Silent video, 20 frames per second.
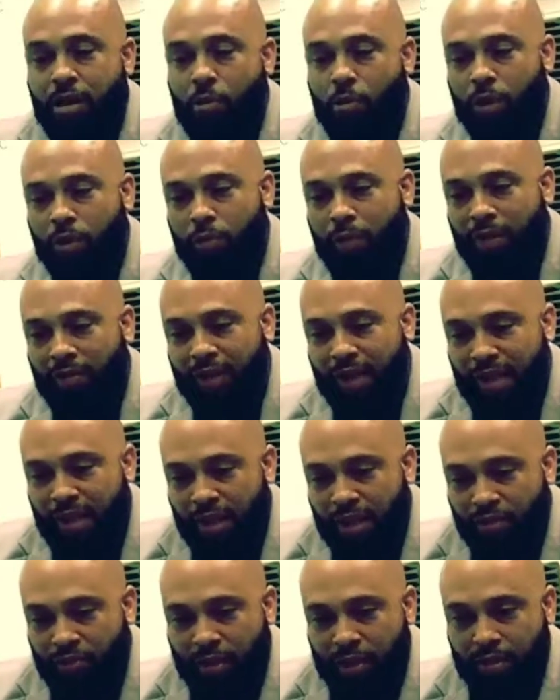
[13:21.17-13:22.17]
once we have the
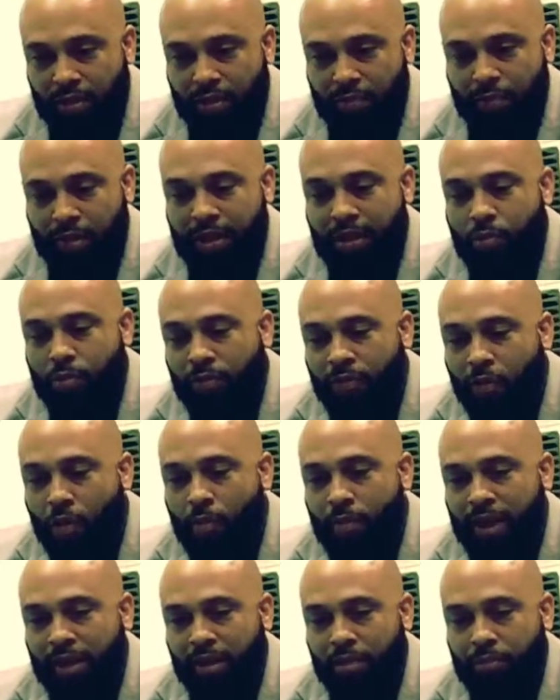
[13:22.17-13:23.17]
illustrating completed, we
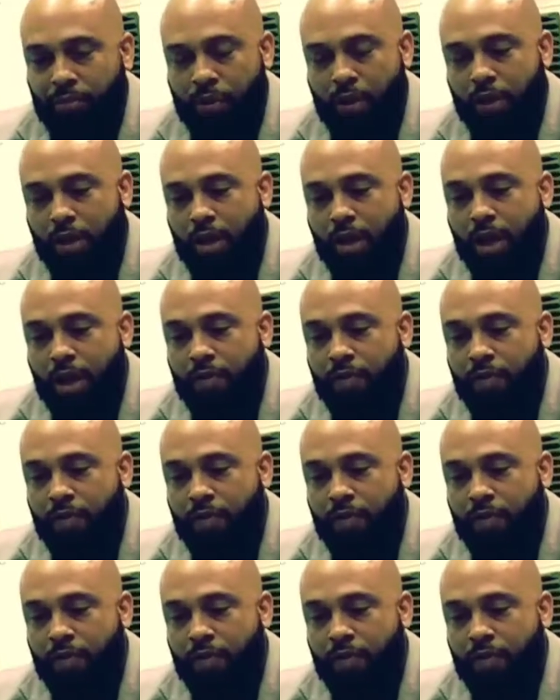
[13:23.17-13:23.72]
format the book.